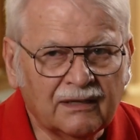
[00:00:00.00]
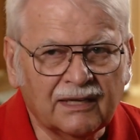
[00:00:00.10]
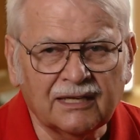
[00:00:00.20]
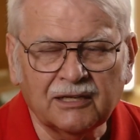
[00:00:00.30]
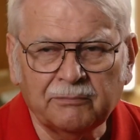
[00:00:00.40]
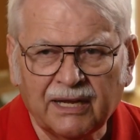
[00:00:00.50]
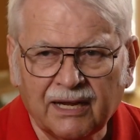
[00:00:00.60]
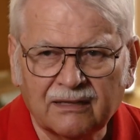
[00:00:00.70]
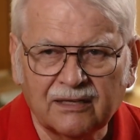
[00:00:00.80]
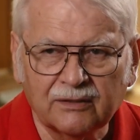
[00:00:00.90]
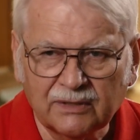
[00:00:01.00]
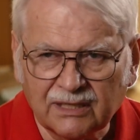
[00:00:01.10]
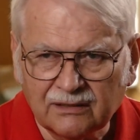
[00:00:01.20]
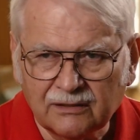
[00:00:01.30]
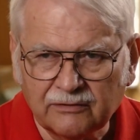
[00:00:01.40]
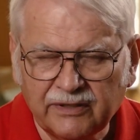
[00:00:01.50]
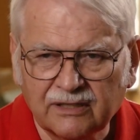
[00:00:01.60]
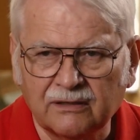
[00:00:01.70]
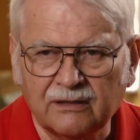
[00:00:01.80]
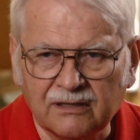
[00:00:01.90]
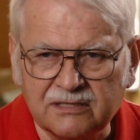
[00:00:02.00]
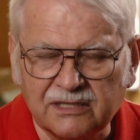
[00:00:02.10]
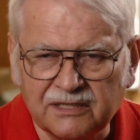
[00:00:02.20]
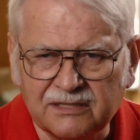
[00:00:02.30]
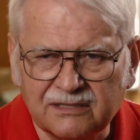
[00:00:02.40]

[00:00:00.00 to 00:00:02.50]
And then back here, we have a little Viet Cong se